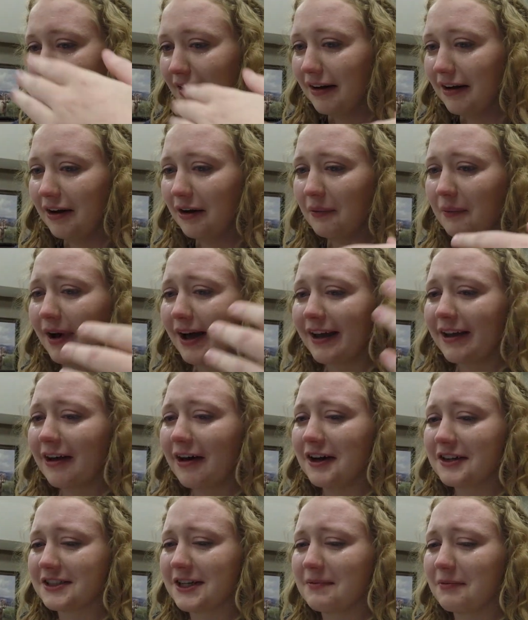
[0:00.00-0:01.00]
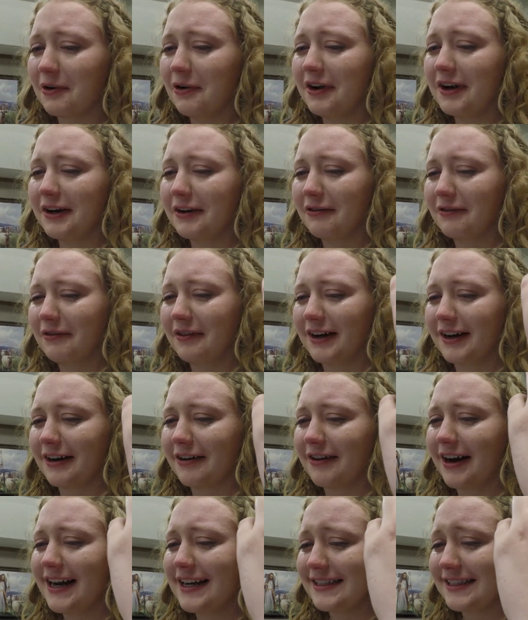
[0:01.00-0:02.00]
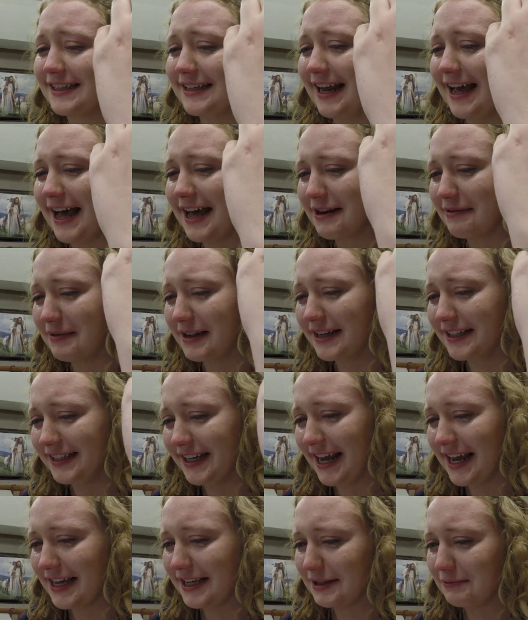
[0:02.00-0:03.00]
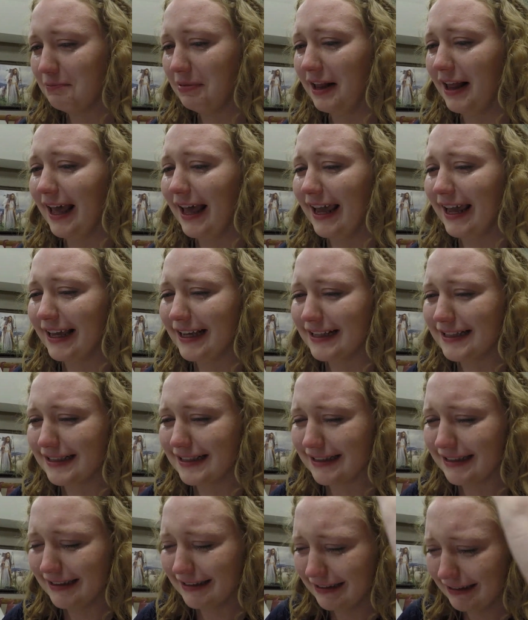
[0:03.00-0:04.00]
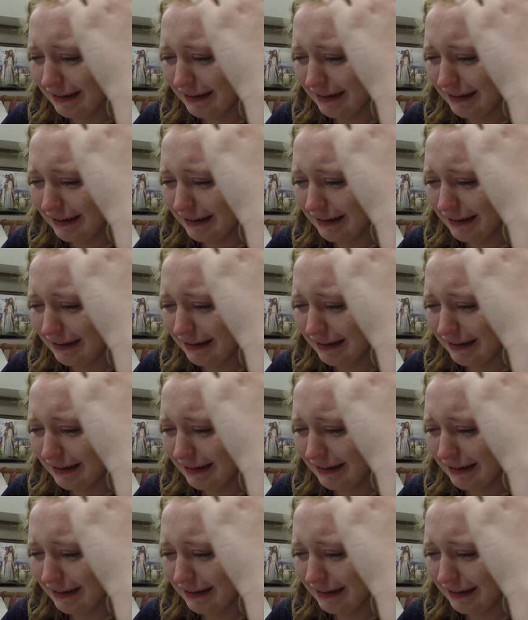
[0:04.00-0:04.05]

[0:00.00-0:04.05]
Oh my gosh, I'm going to where Grey's Anatomy takes place!